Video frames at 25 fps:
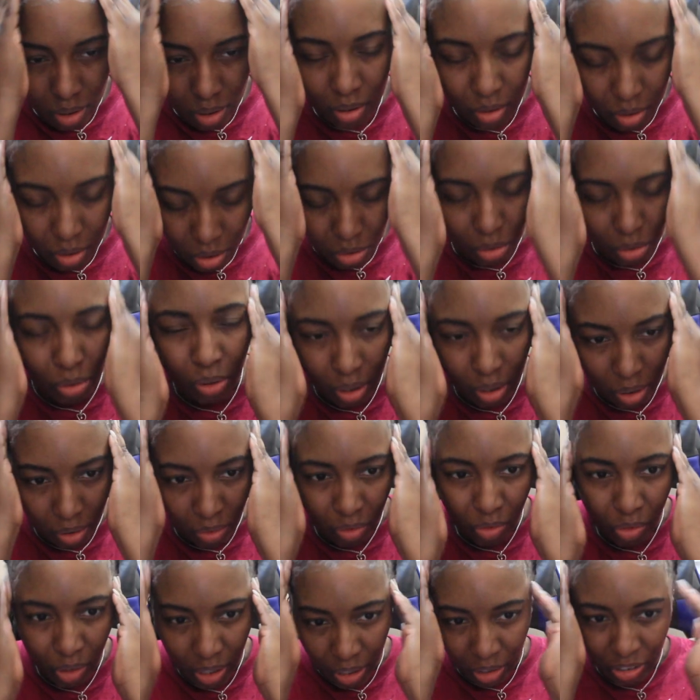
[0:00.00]
sort
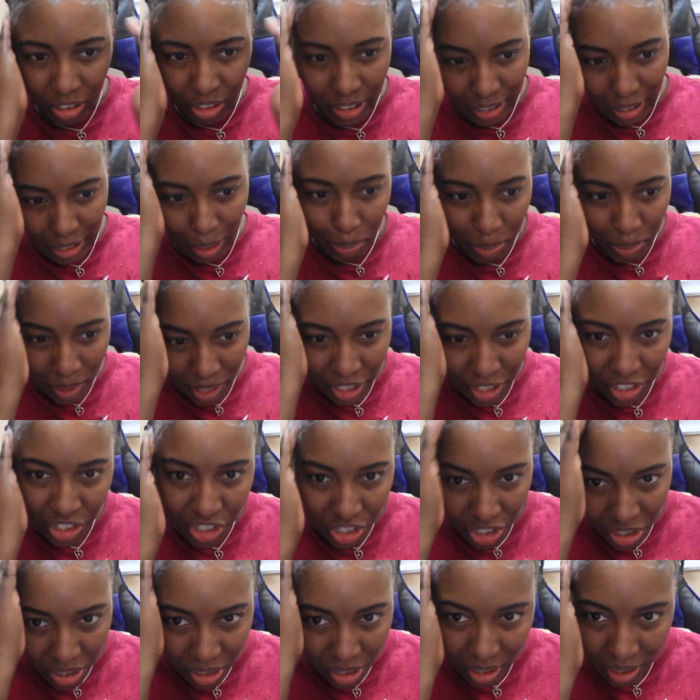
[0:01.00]
of real
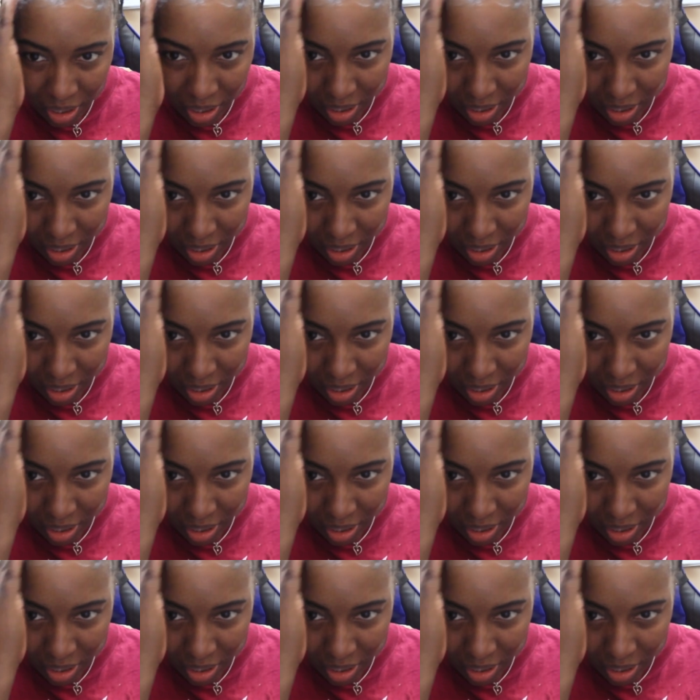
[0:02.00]
slippage.